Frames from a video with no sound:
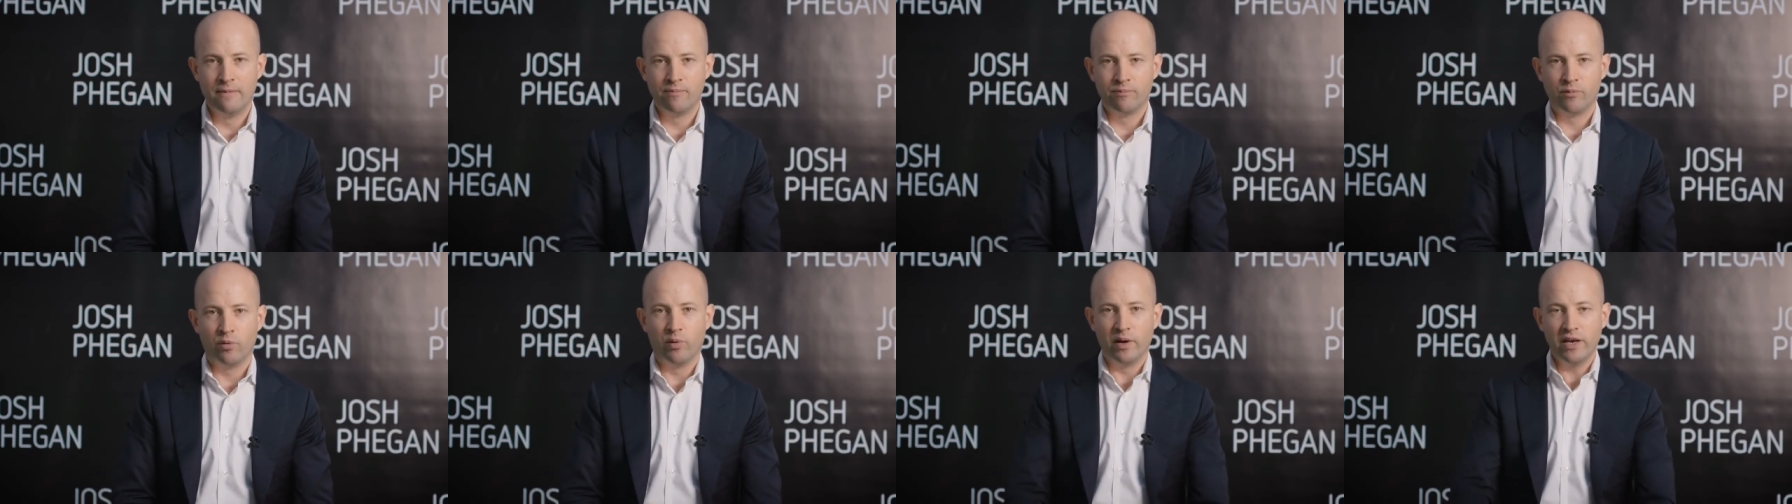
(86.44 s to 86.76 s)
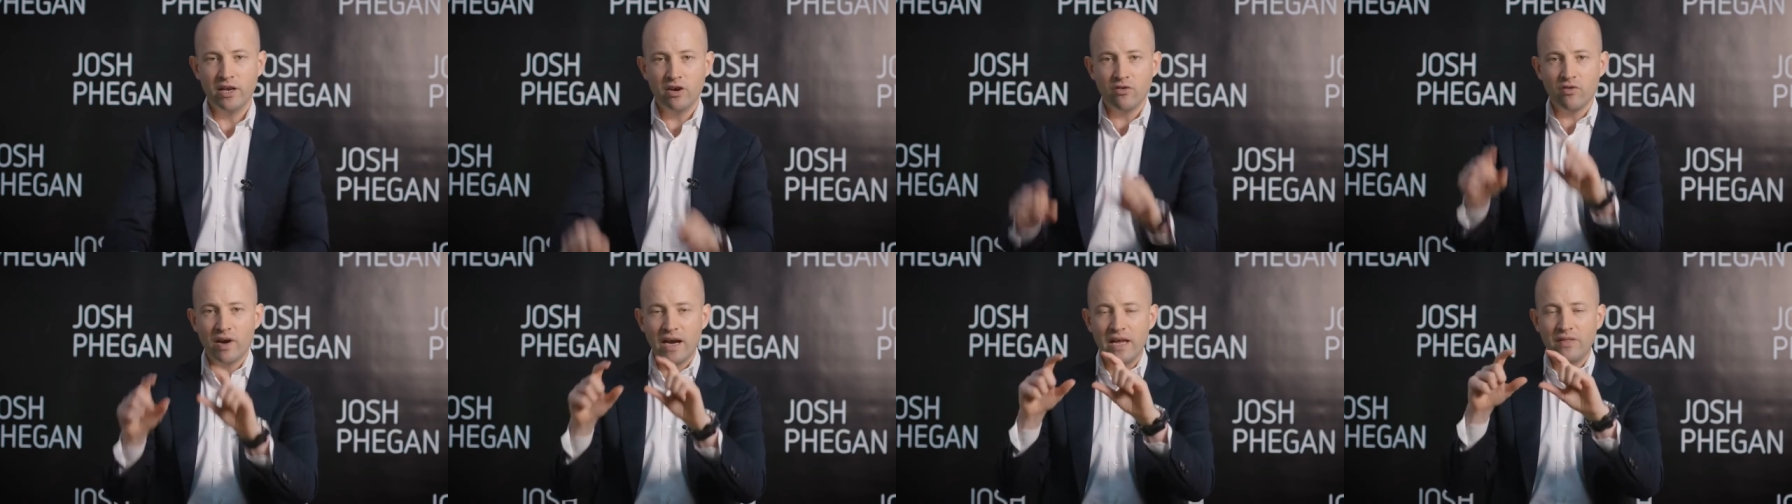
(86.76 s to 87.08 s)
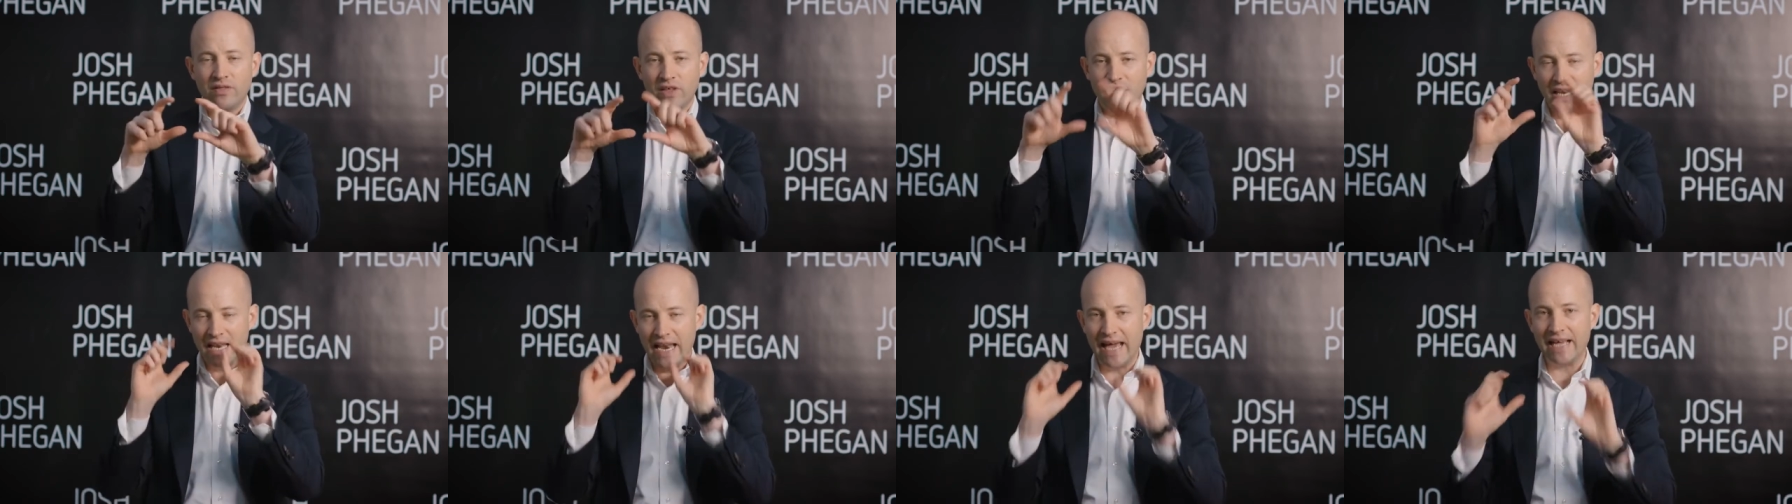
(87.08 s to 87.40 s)
But when you read
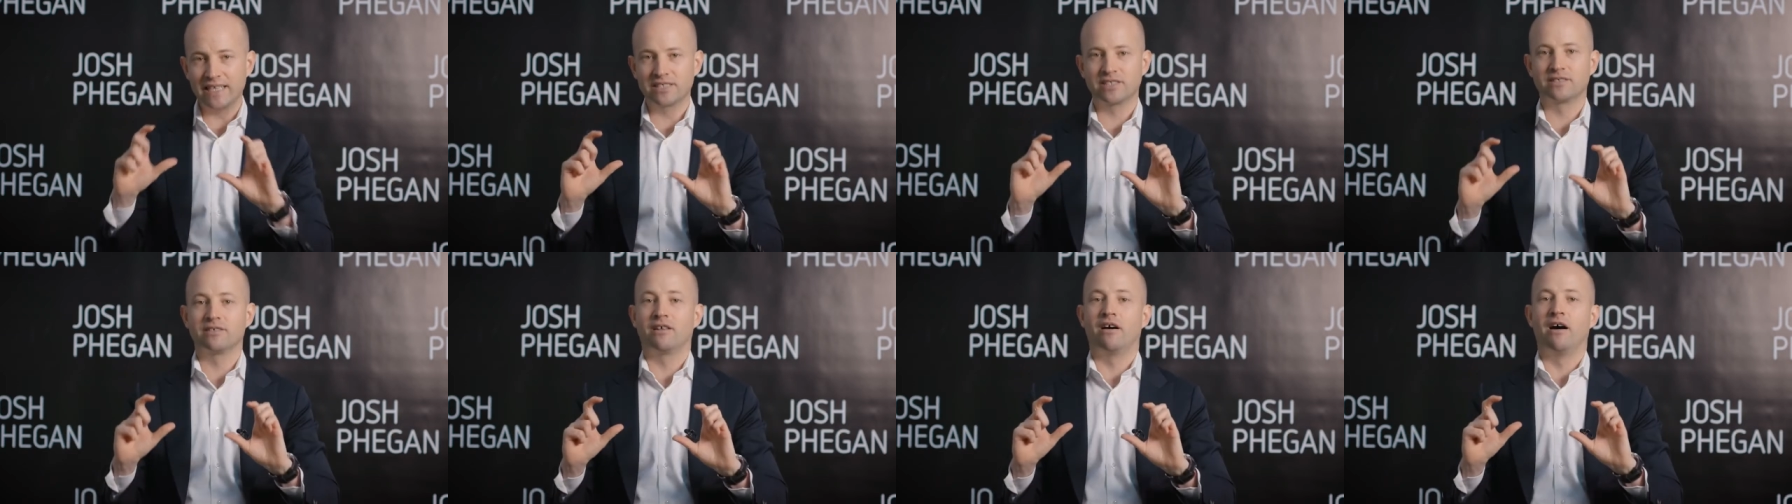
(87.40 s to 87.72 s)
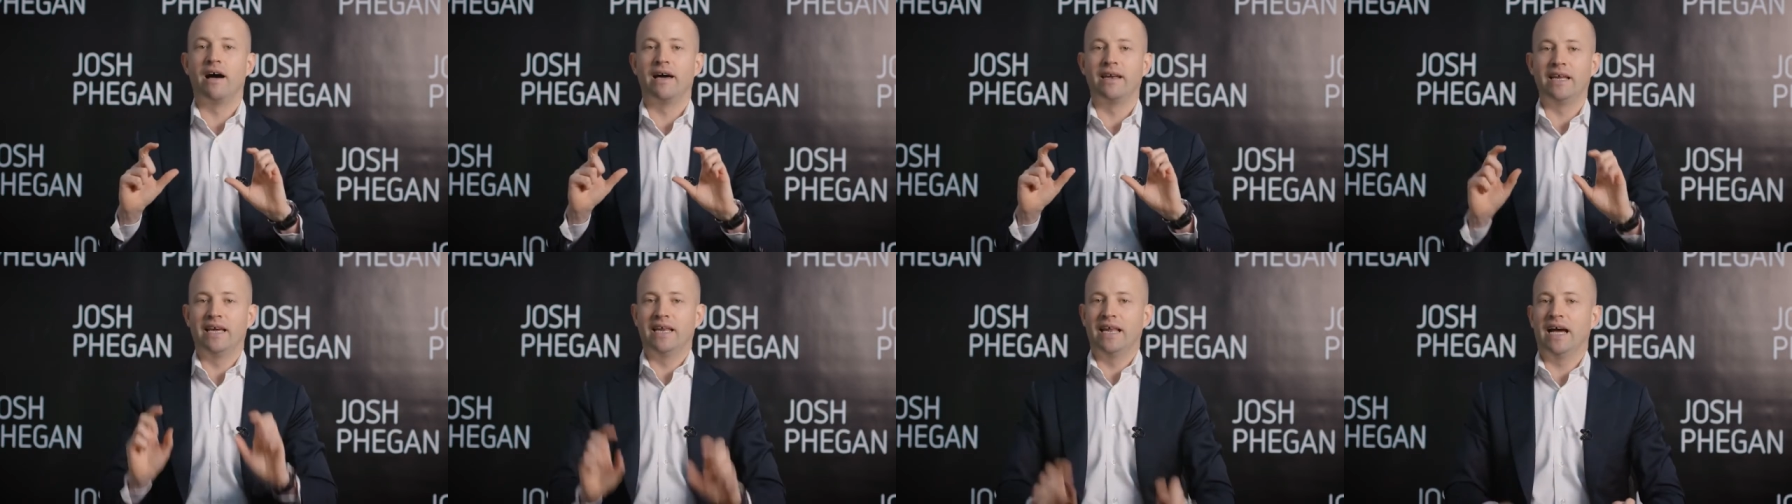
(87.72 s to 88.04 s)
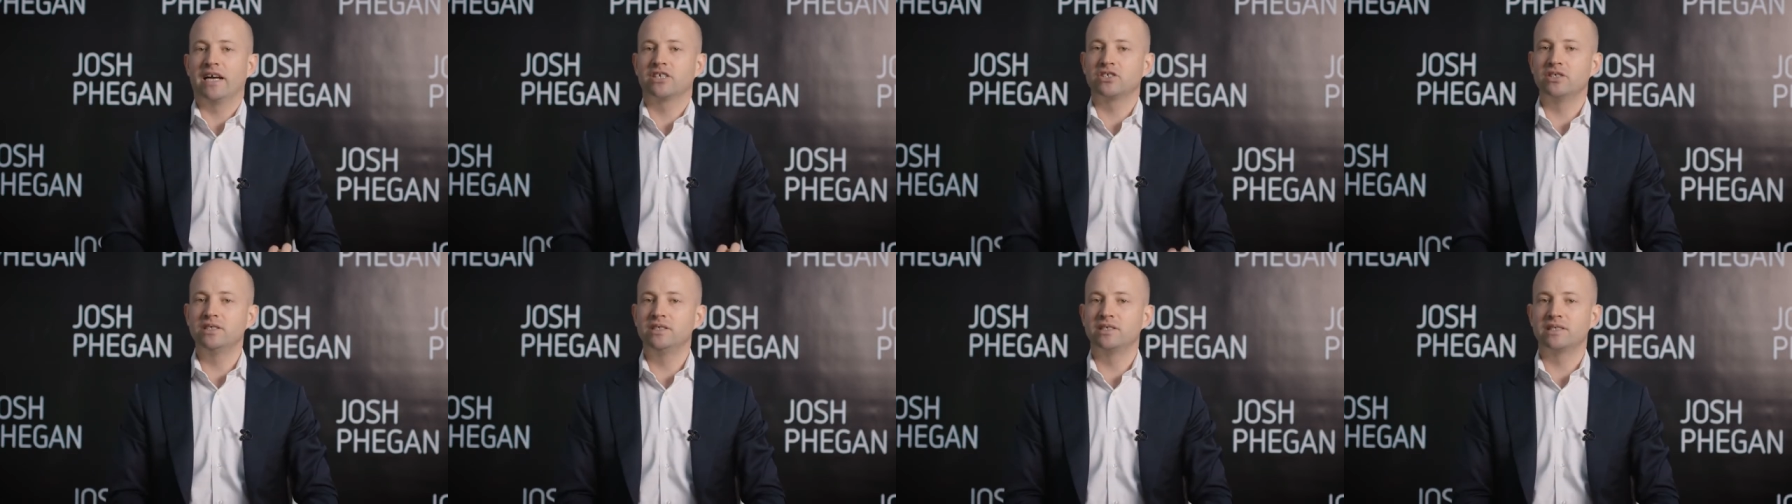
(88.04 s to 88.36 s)
the next line, it
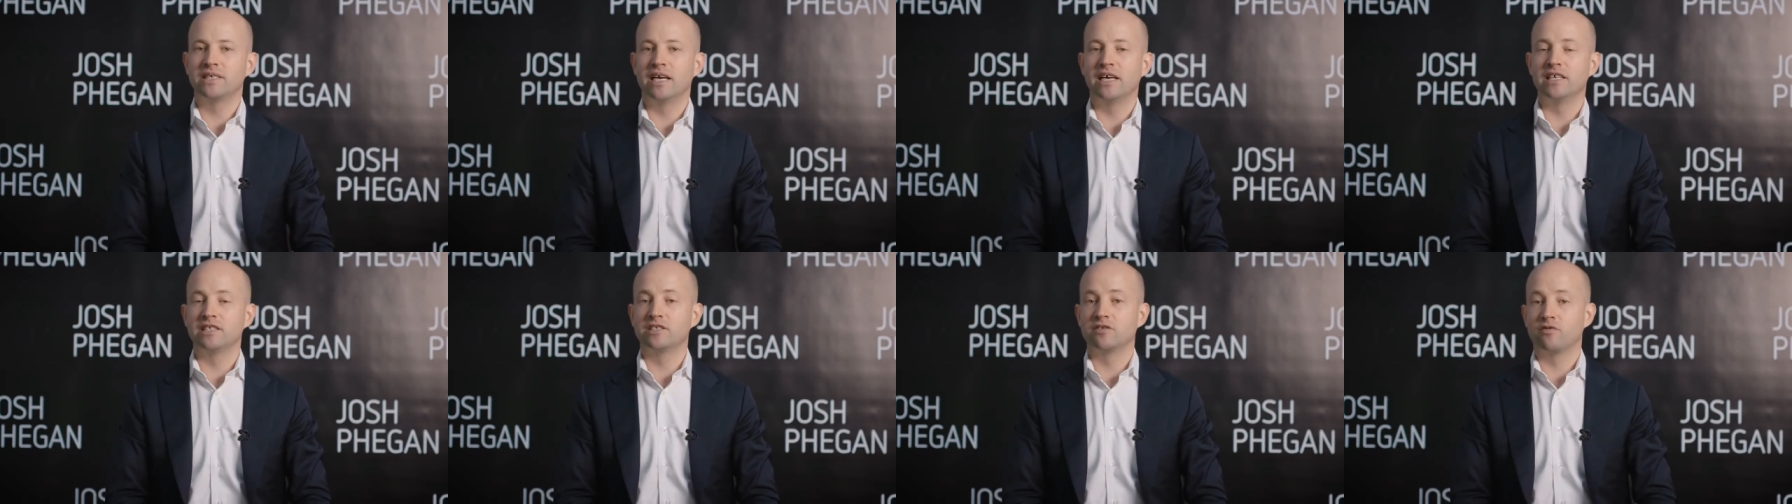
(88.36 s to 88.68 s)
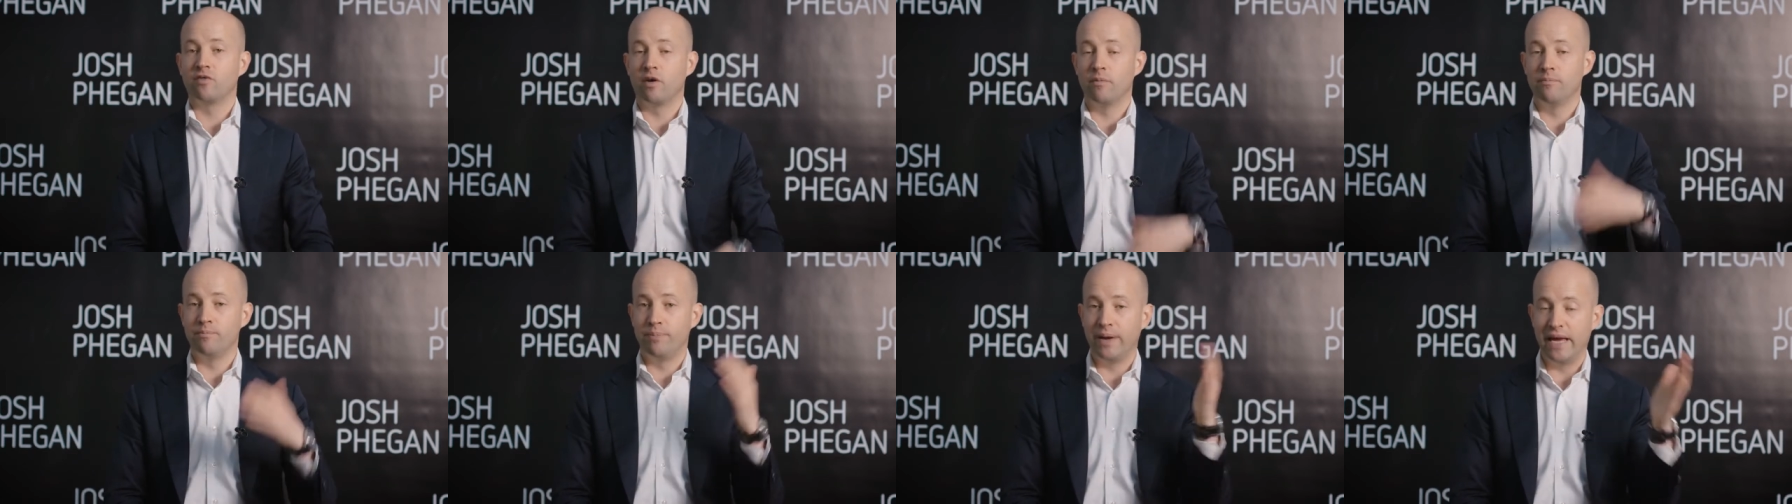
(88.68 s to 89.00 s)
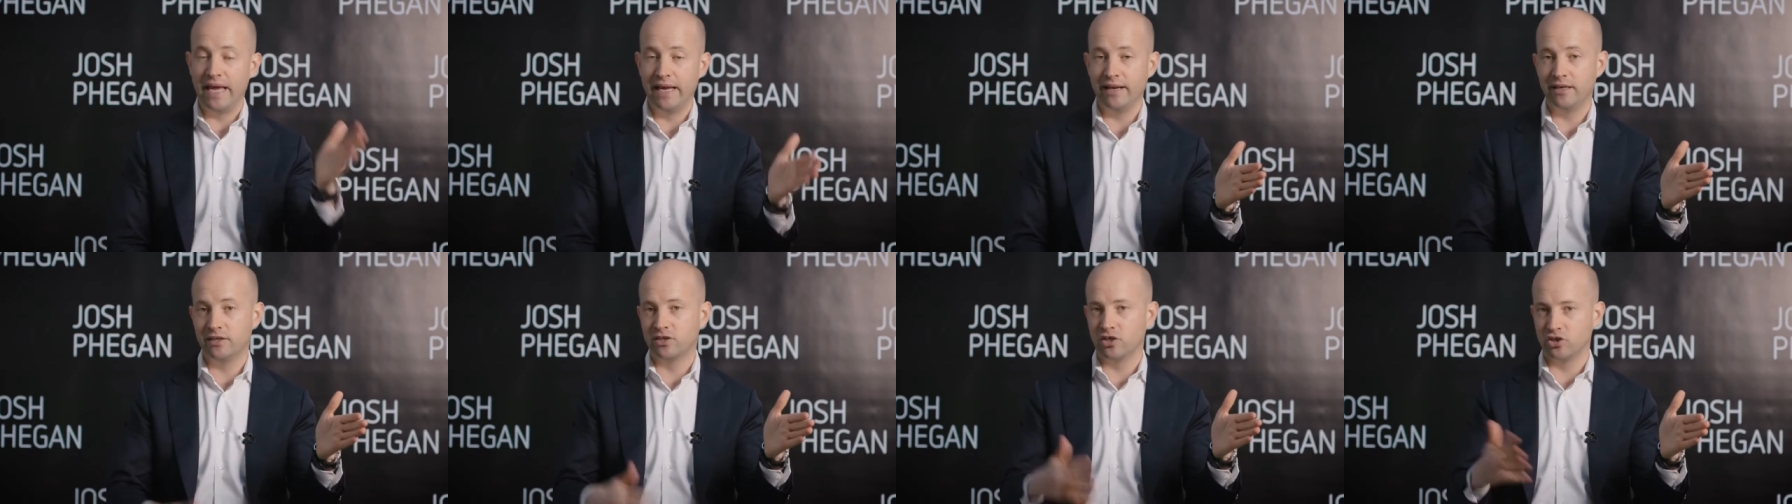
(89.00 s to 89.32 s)
actually says from
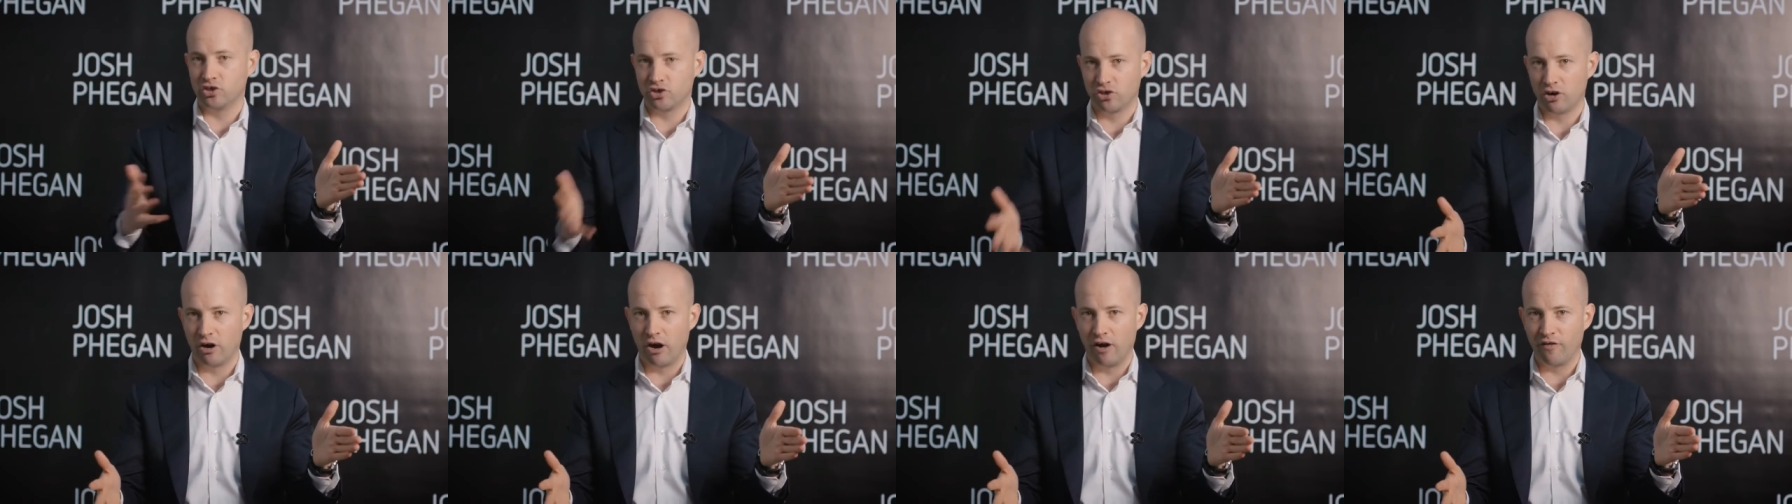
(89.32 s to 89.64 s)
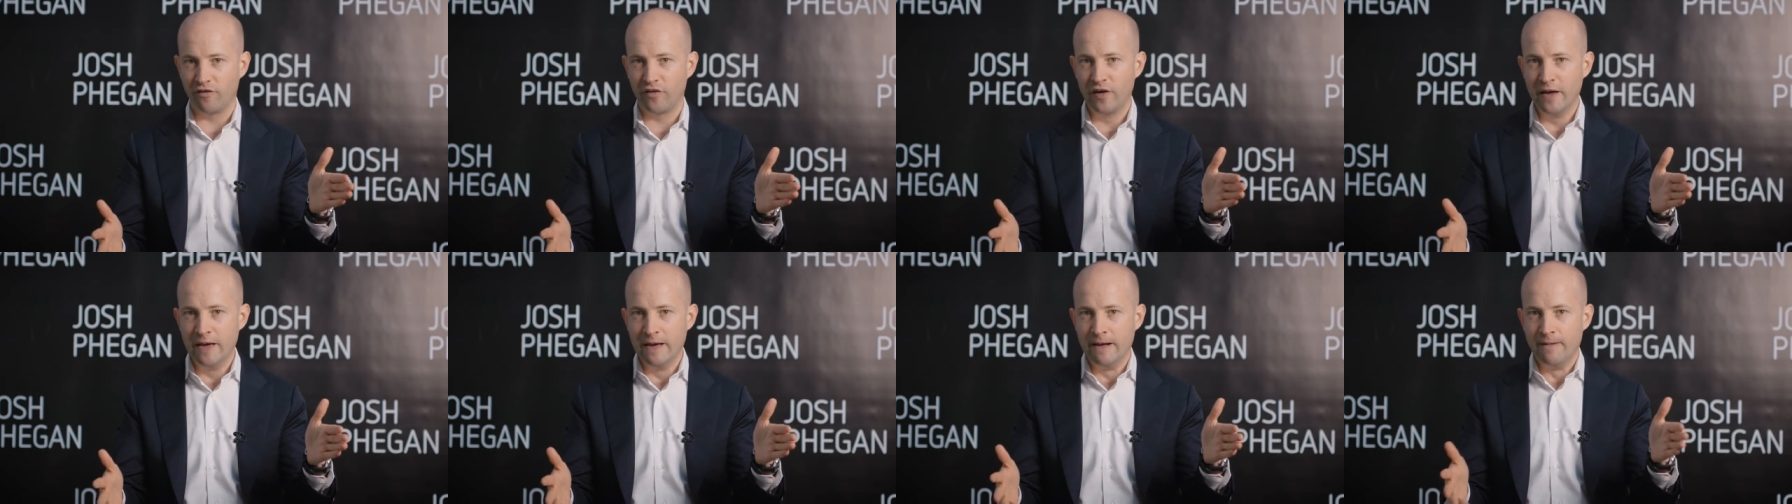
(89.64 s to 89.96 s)
peak to trough.